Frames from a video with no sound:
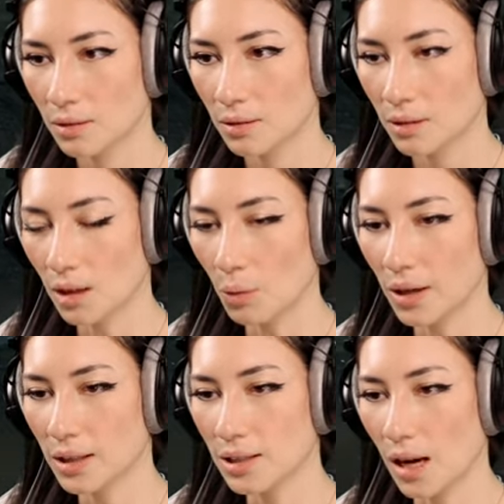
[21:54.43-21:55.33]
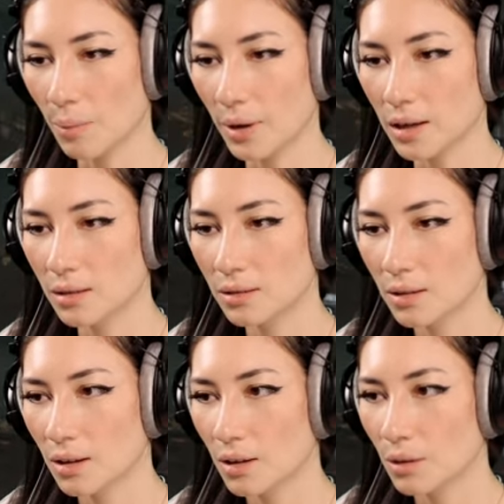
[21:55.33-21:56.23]
Got one at a time, buddy.
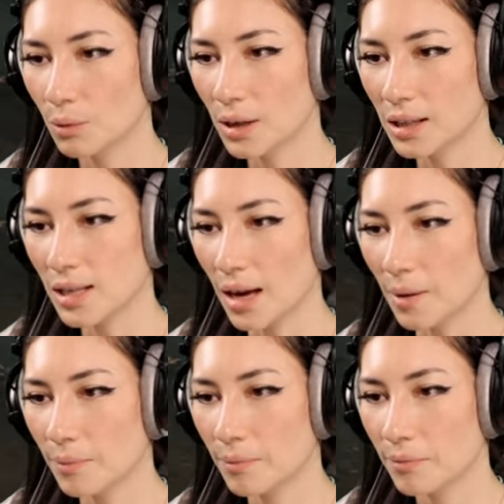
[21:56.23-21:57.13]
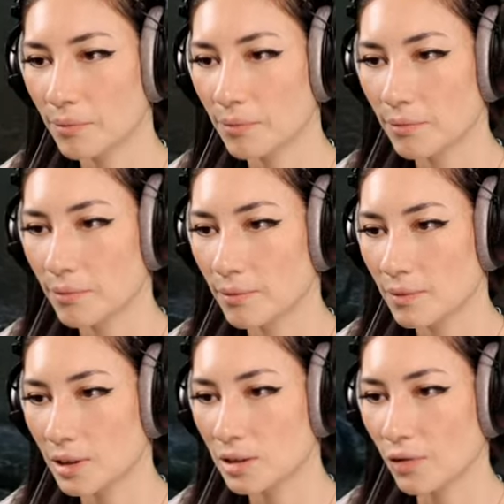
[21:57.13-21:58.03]
One at a time.
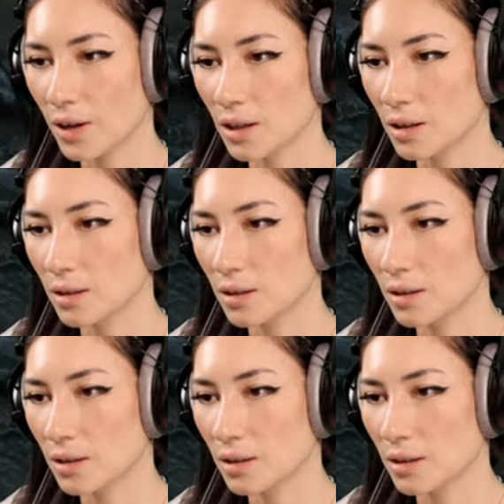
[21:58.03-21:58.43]
Let's fight here.